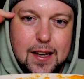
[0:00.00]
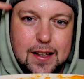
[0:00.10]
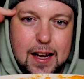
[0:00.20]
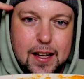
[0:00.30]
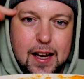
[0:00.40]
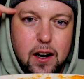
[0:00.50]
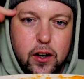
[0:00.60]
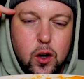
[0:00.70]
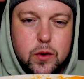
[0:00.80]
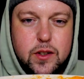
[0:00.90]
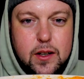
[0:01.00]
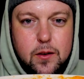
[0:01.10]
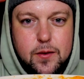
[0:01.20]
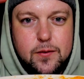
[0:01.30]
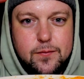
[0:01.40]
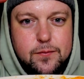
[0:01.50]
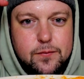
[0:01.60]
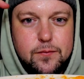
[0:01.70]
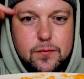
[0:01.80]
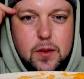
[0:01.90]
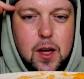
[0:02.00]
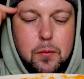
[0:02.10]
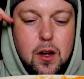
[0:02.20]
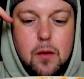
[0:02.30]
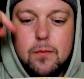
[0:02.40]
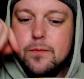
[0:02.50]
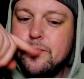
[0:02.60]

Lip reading: take care of yourself up top.